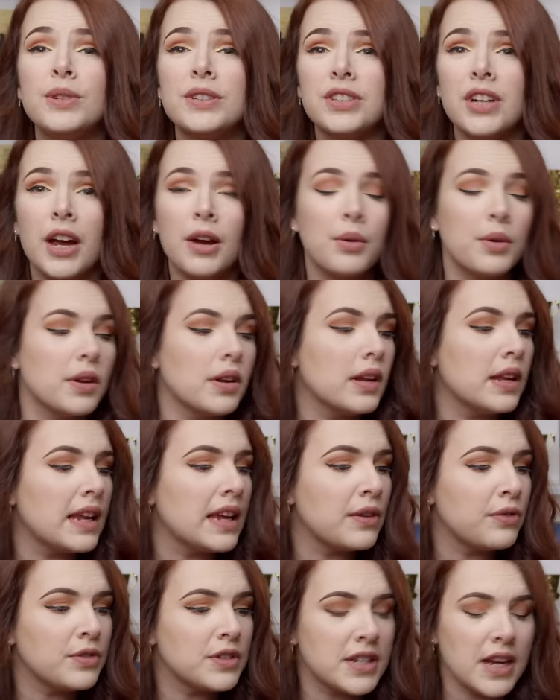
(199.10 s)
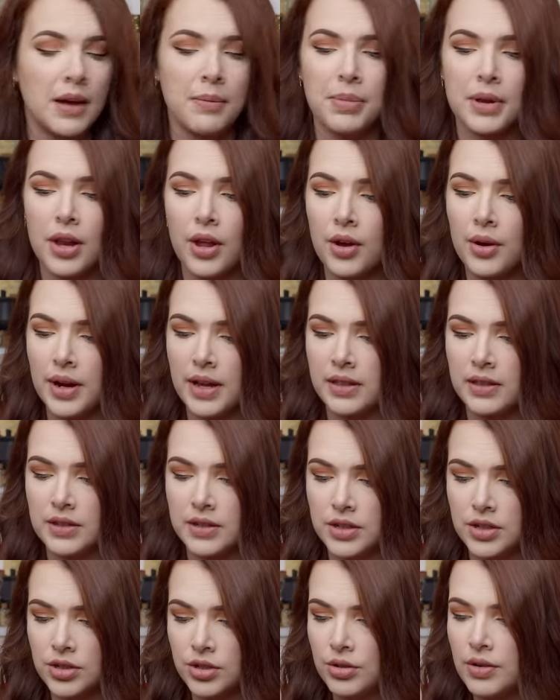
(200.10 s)
which I will leave down below in the
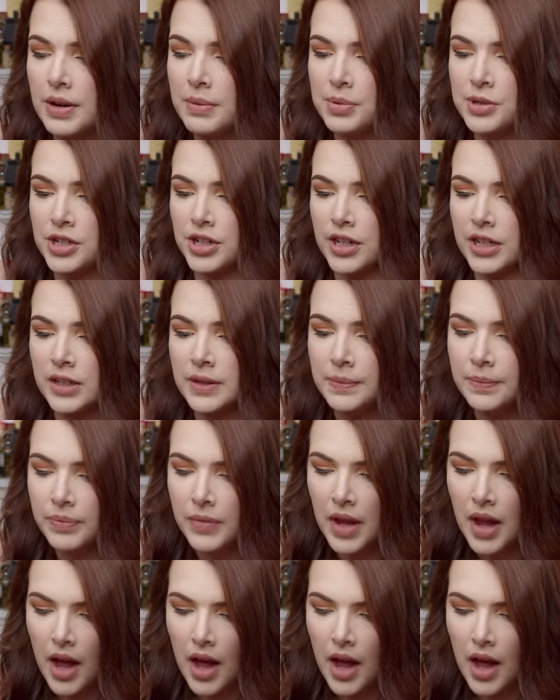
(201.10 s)
description.